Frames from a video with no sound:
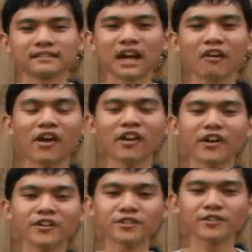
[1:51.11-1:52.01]
Now I'm
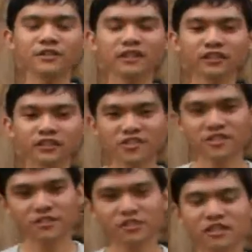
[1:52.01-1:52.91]
going to introduce
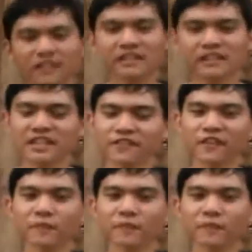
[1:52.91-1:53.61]
you to the leafy